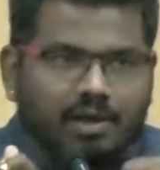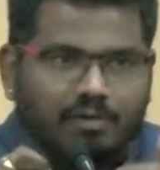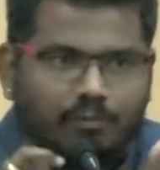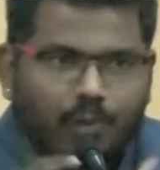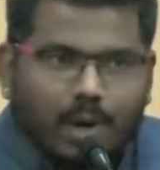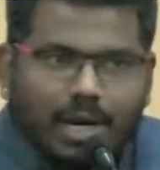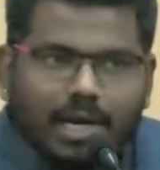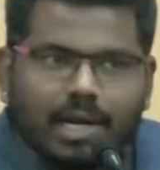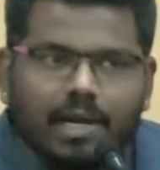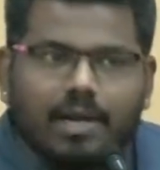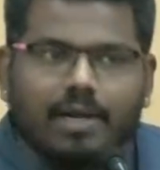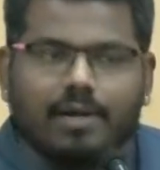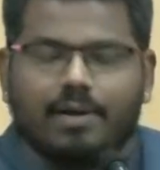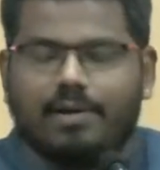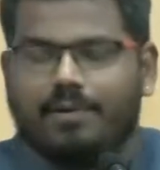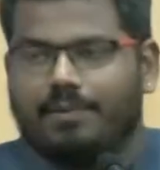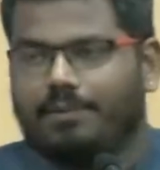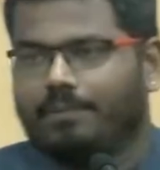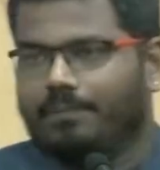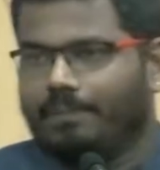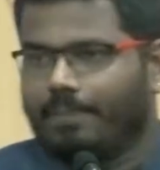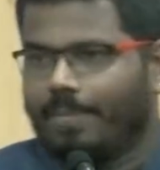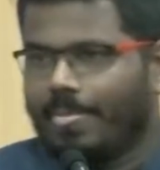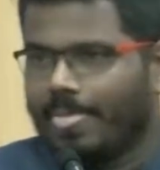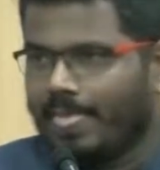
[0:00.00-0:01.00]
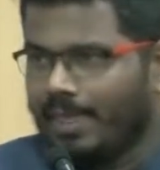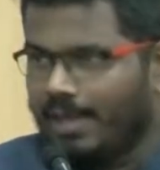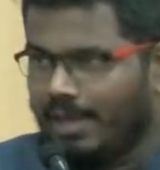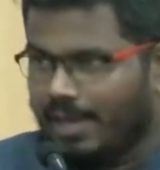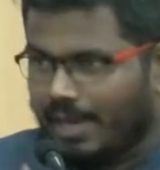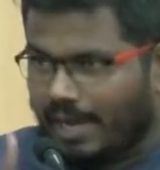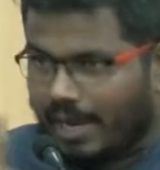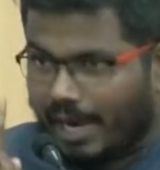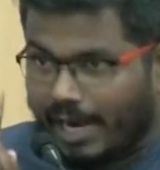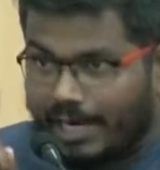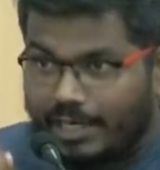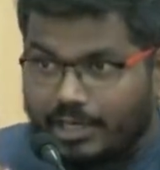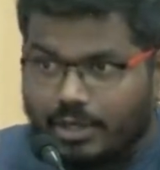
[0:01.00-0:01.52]
One,
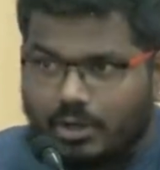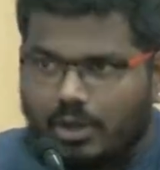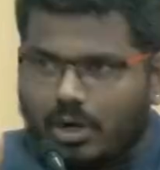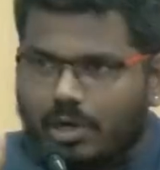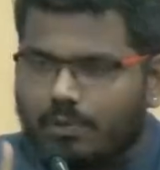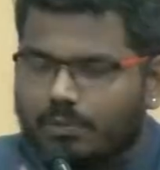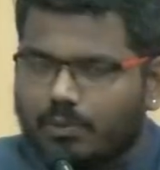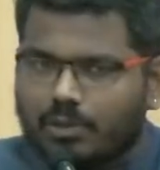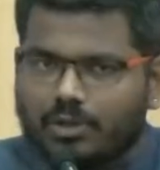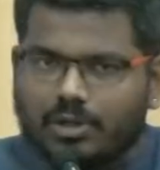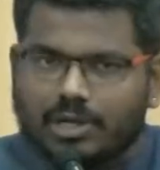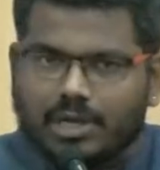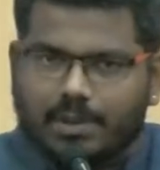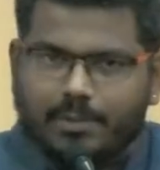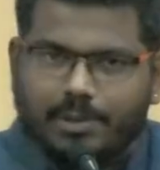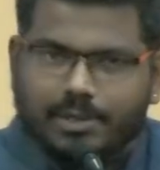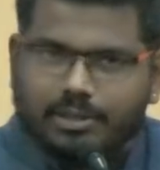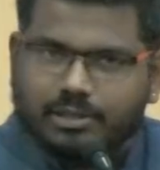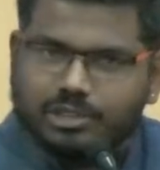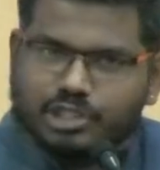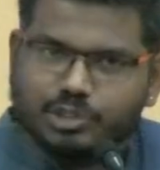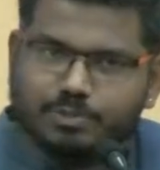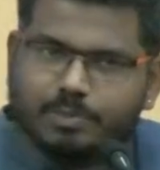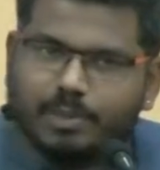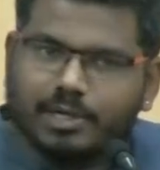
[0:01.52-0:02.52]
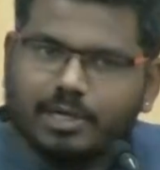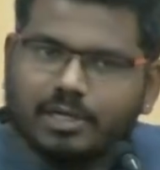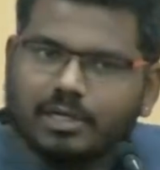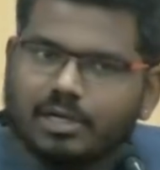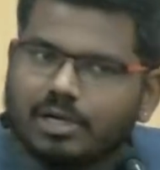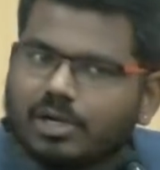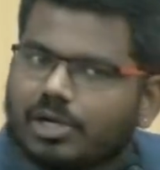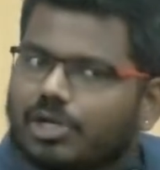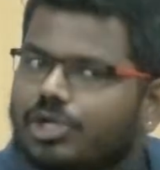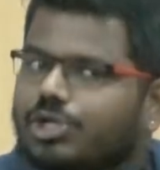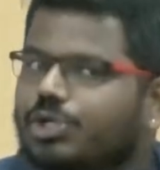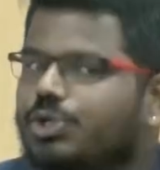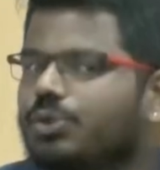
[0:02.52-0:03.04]
I did not want to comment on this
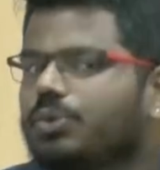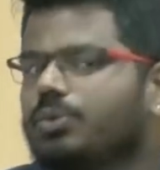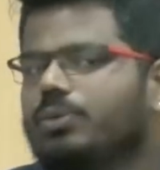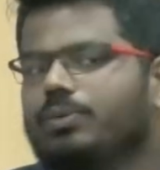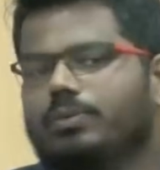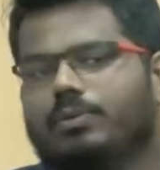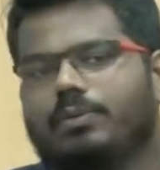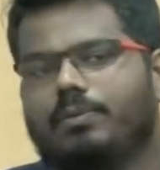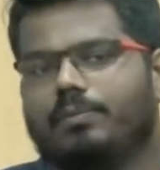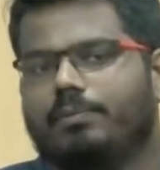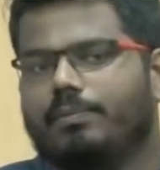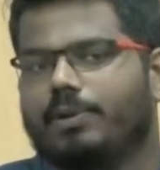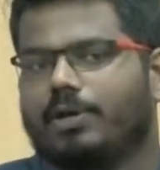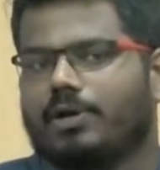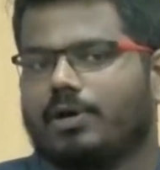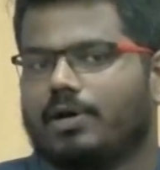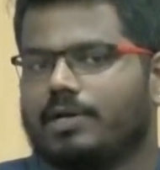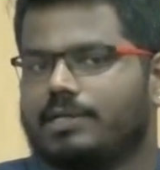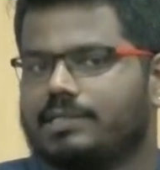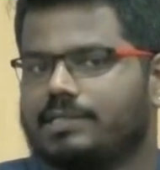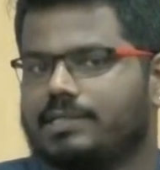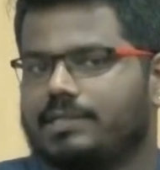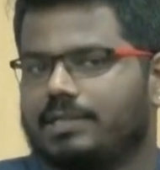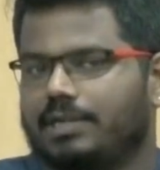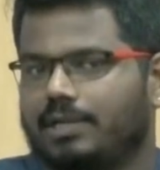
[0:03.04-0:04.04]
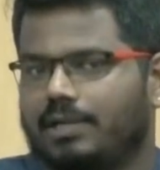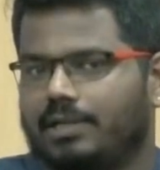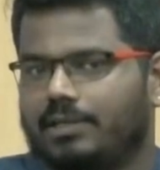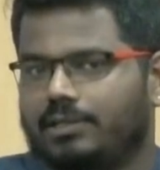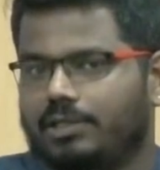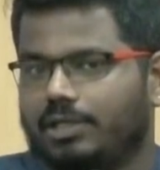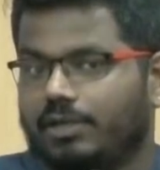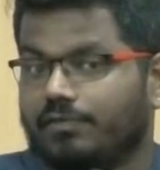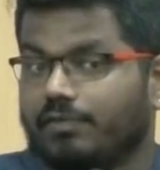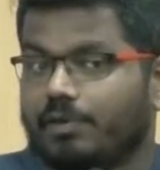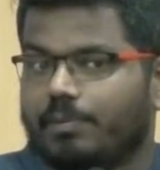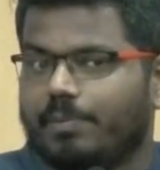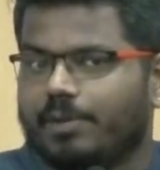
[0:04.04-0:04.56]
particular issue because
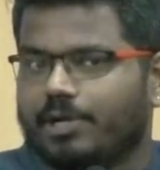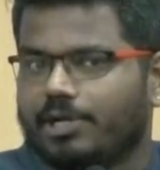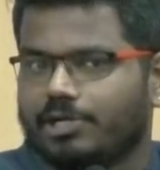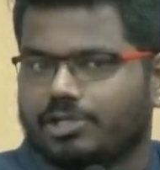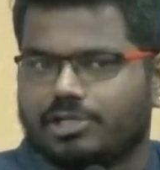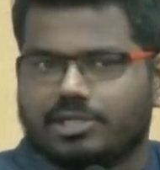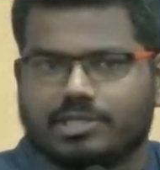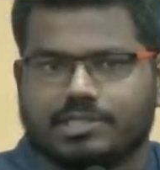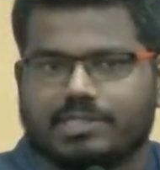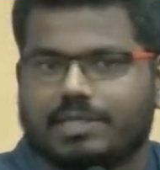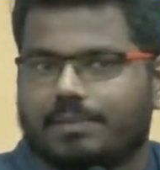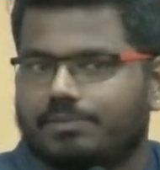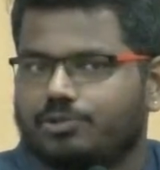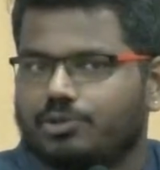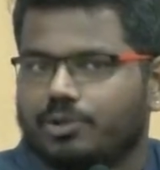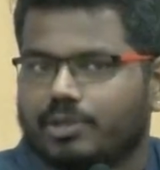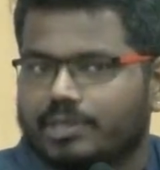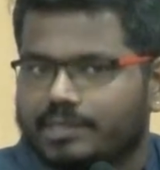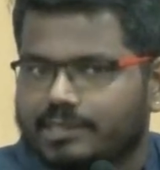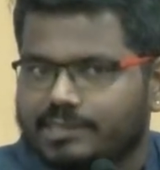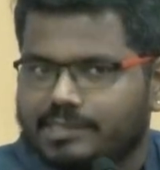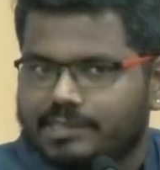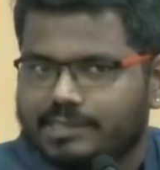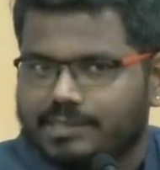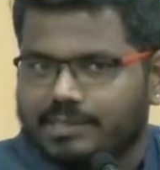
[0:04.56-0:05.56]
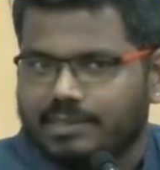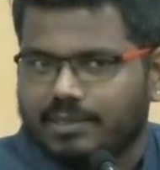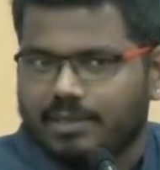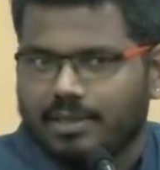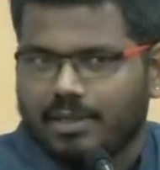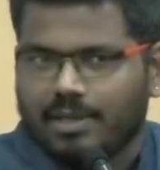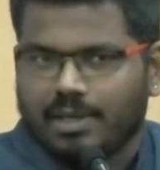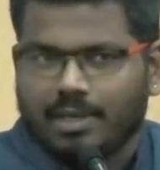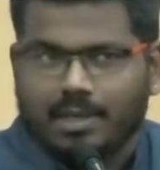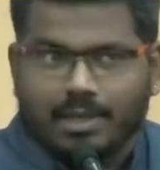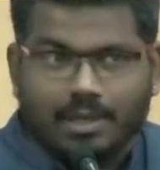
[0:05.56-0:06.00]
the review petition is sub judice.